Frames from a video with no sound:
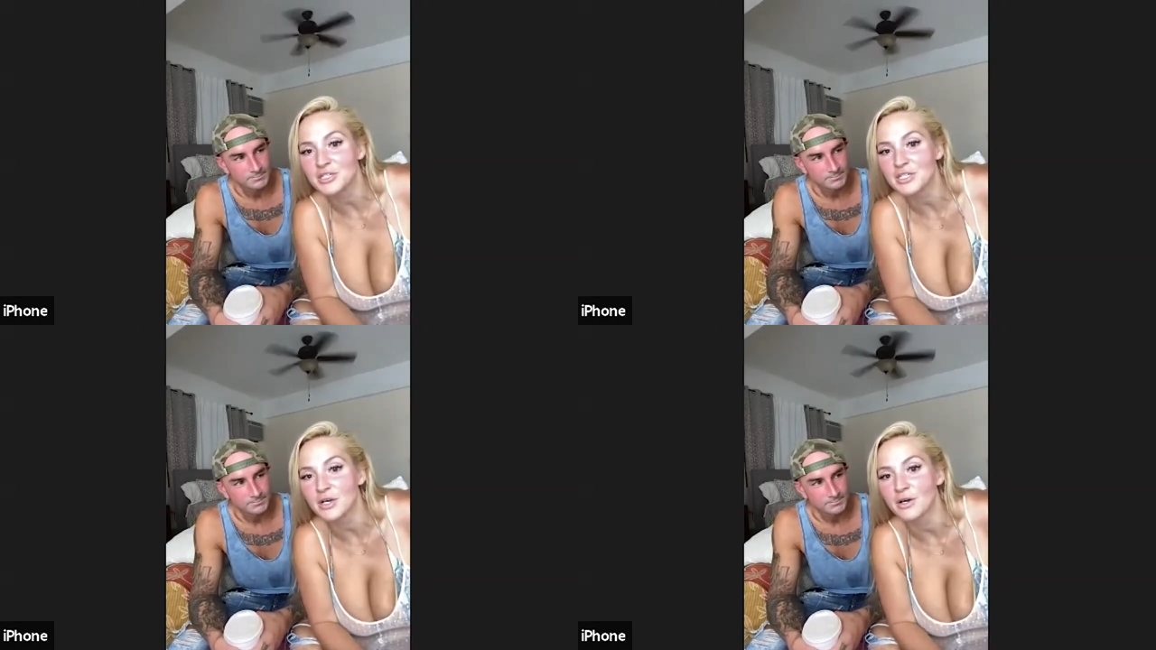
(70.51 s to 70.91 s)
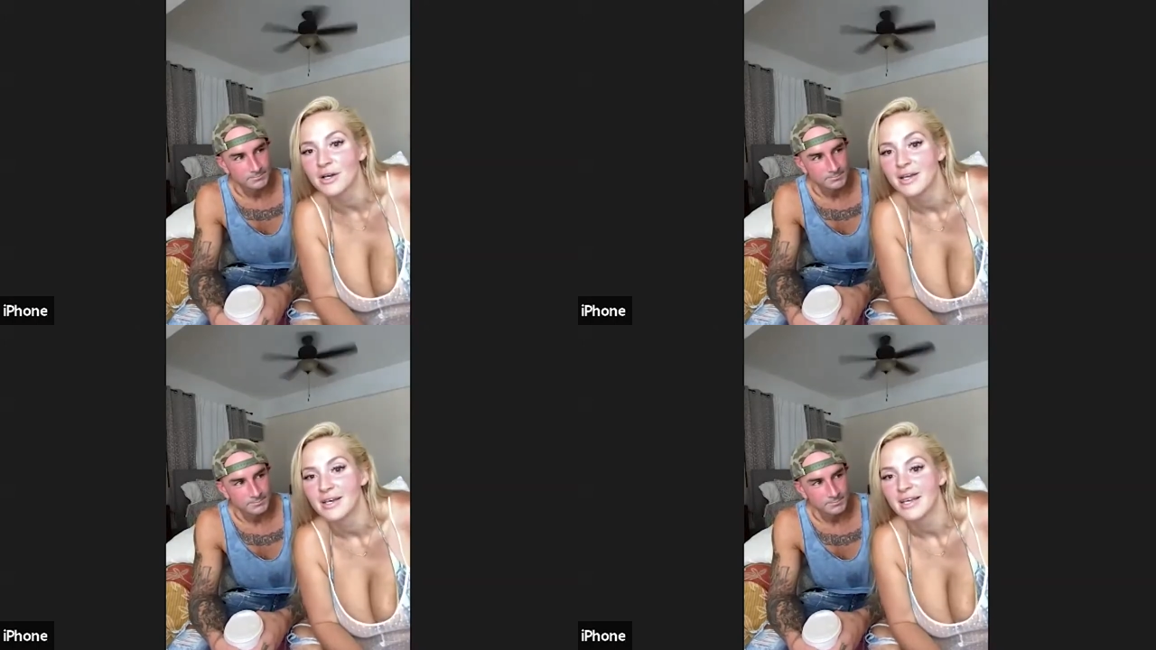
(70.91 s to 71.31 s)
Speaker 1: So
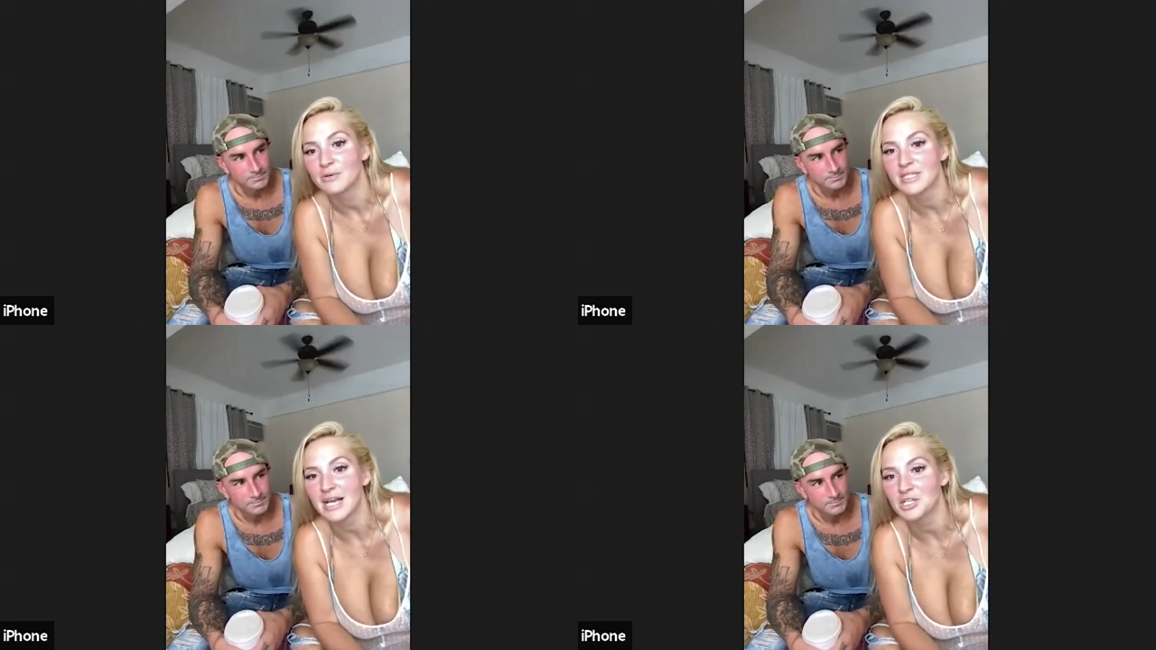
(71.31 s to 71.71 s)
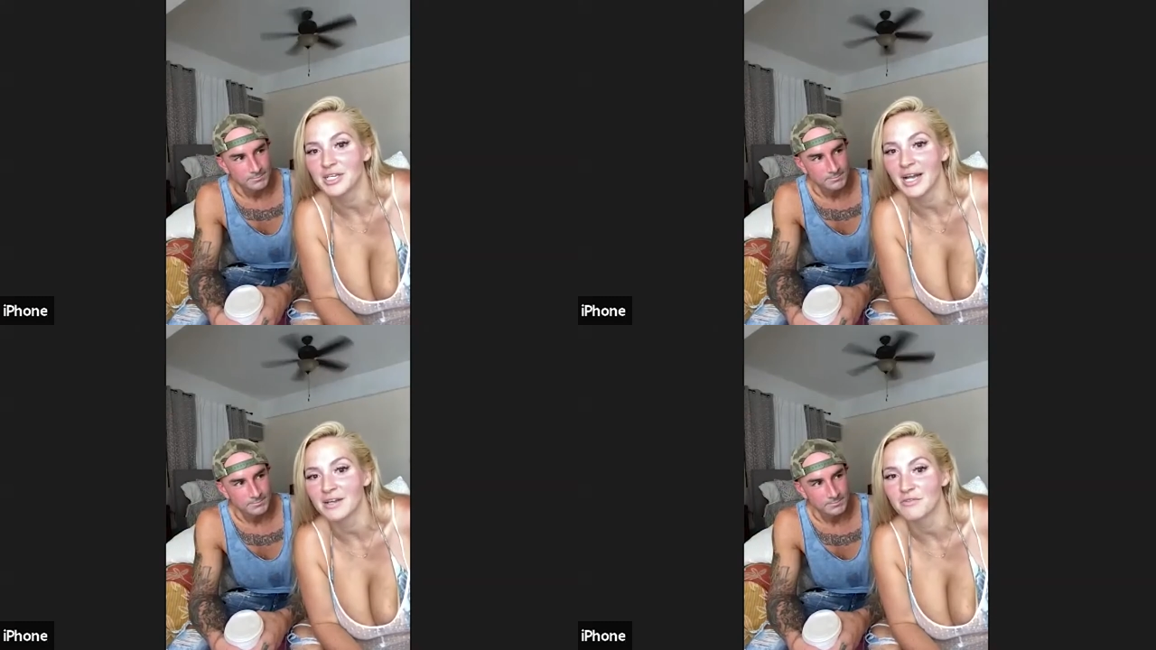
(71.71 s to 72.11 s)
it was actually
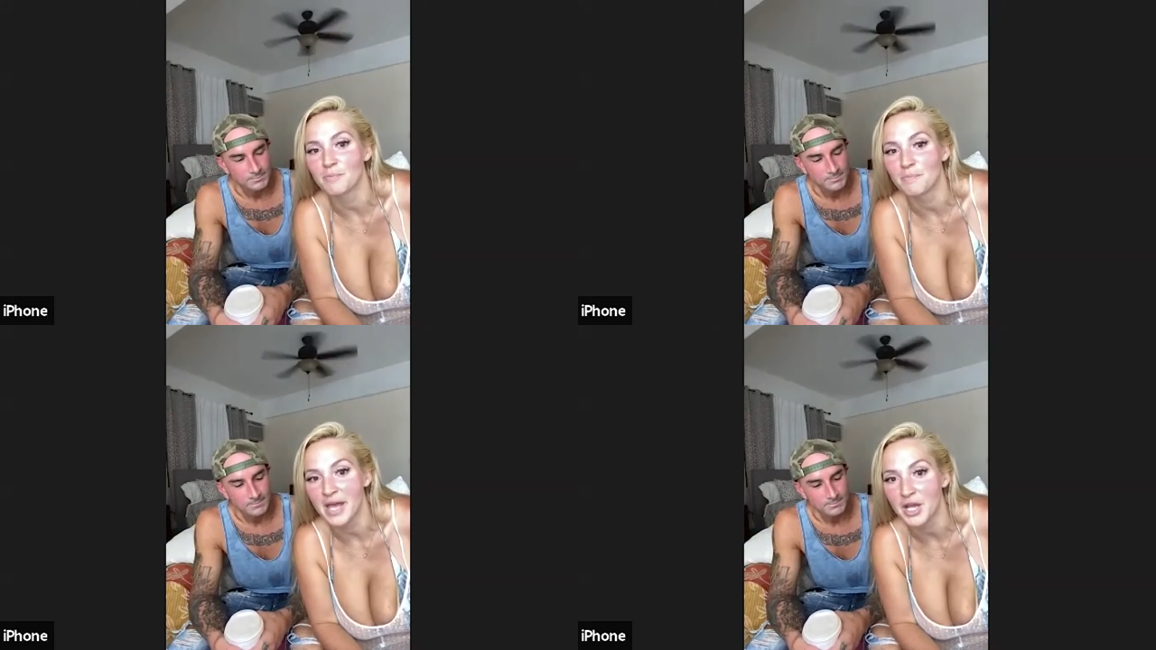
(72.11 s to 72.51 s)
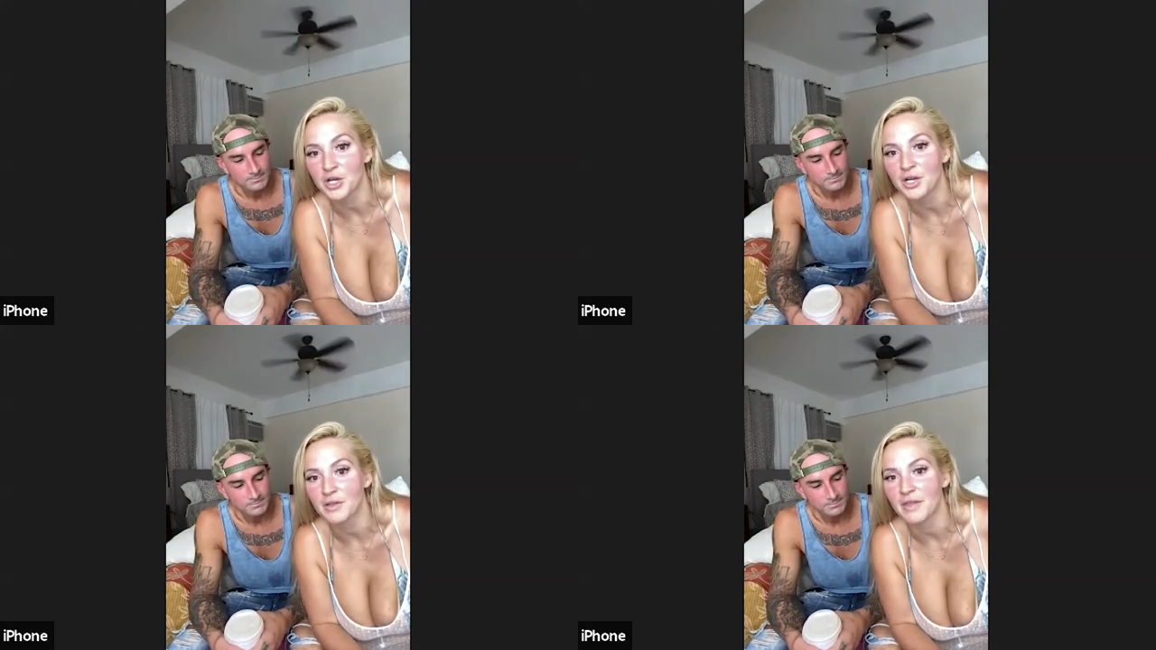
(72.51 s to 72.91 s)
kind of
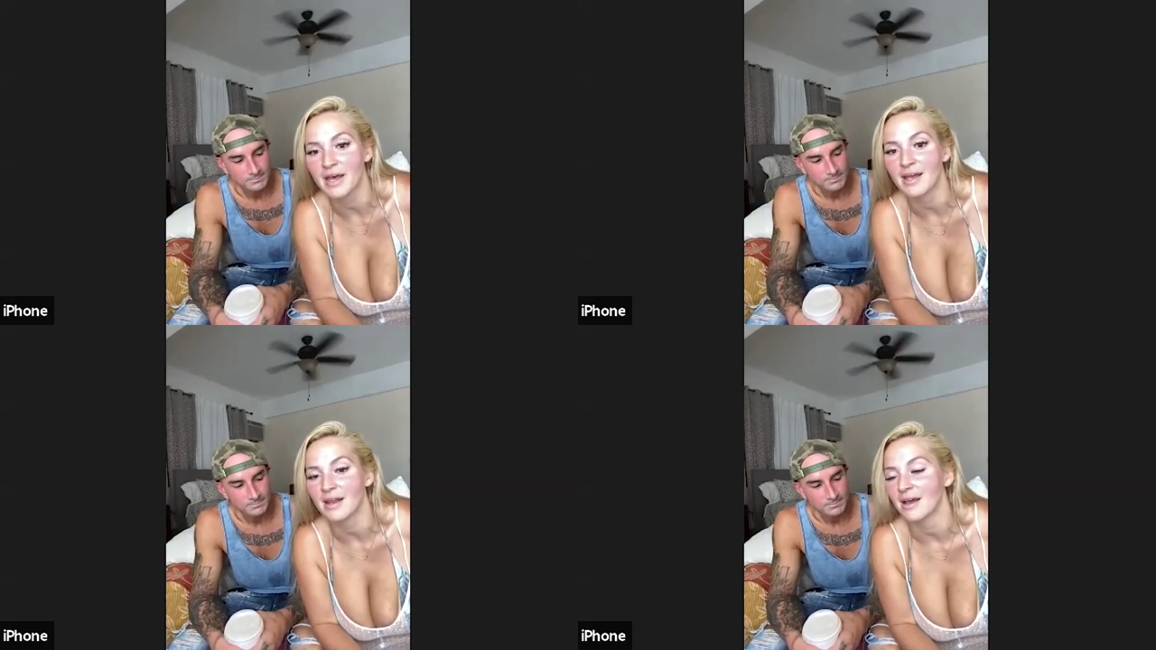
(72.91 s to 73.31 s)
better that,